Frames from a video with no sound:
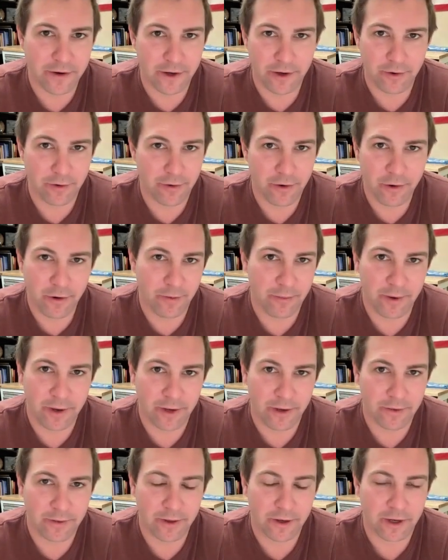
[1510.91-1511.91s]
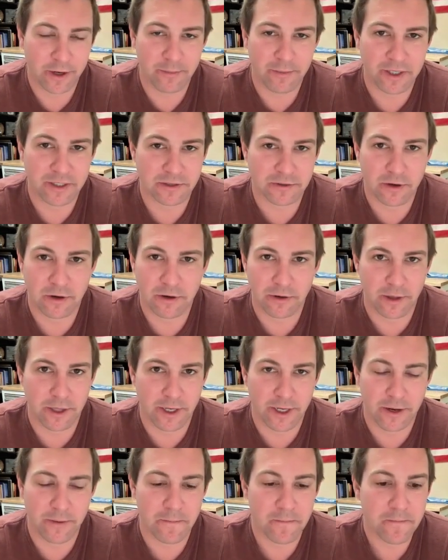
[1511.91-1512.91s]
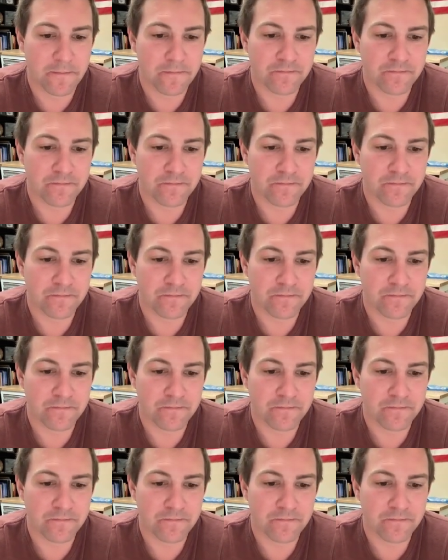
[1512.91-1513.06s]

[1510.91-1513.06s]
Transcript: new home and they're going to be struggling and